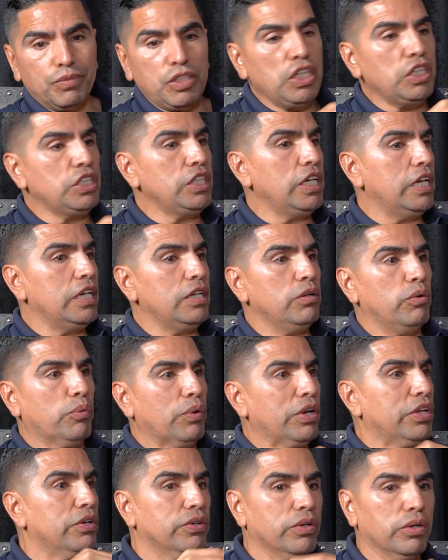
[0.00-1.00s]
DJ or
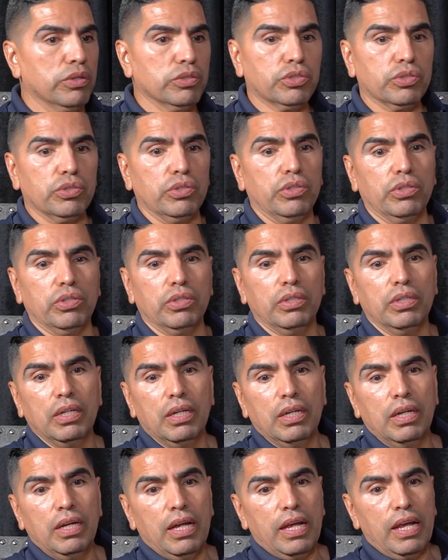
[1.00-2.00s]
radio announcer,
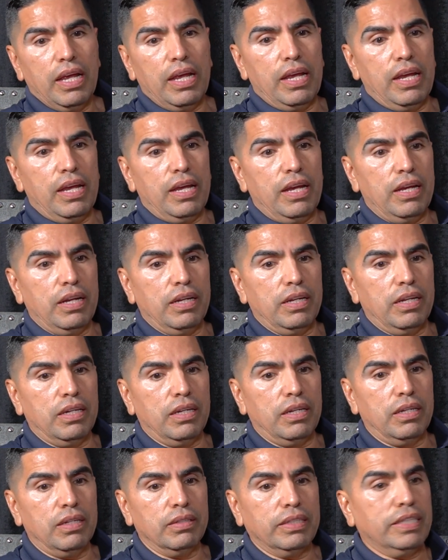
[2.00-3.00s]
and
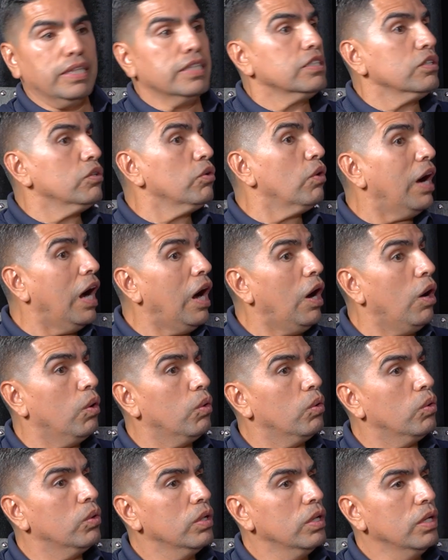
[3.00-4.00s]
he doesn't know
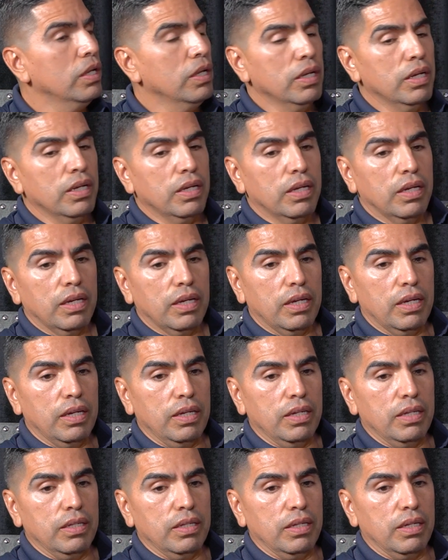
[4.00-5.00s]
how."
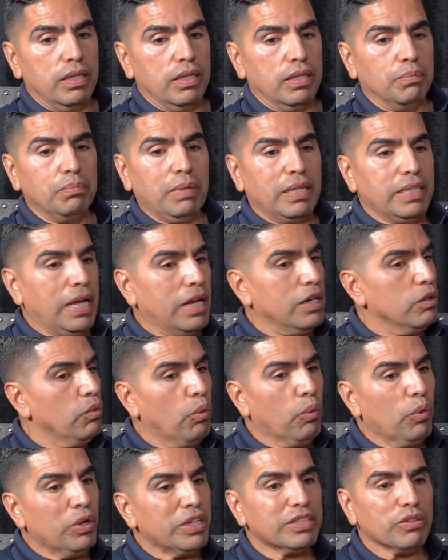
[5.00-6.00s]
And my dad
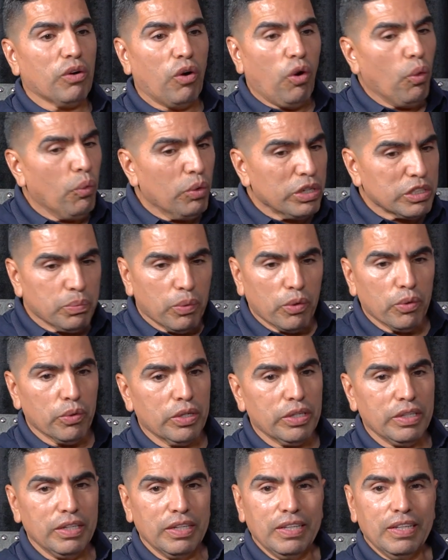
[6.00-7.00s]
always,
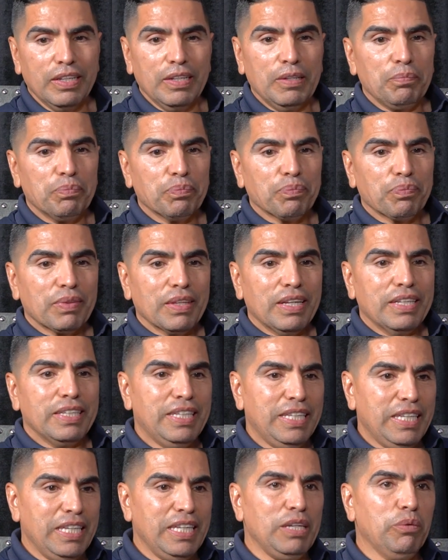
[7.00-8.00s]
brother,
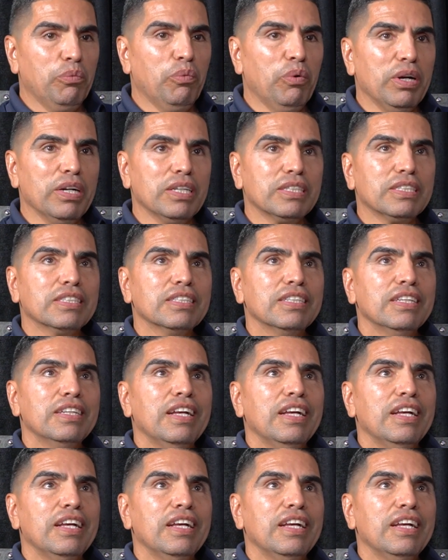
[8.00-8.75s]
he was,